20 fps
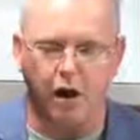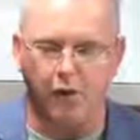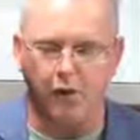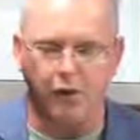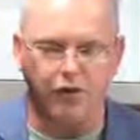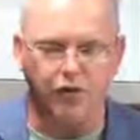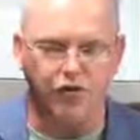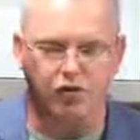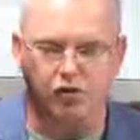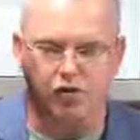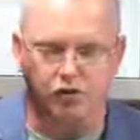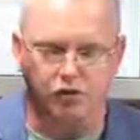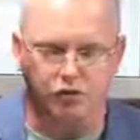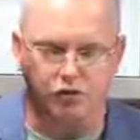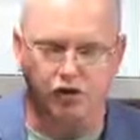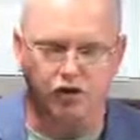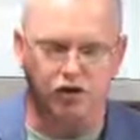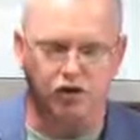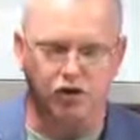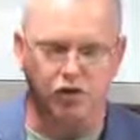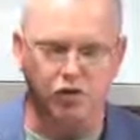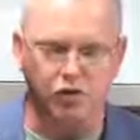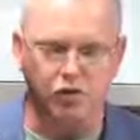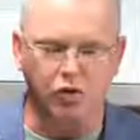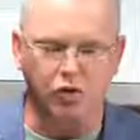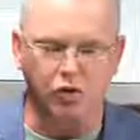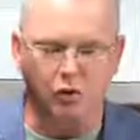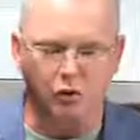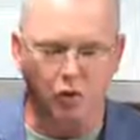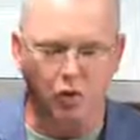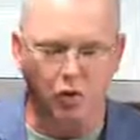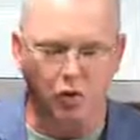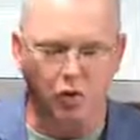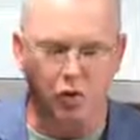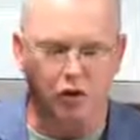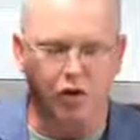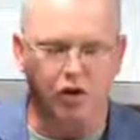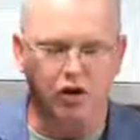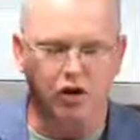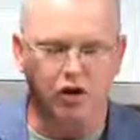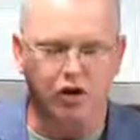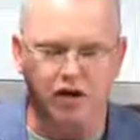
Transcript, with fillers: Help us to trust you more.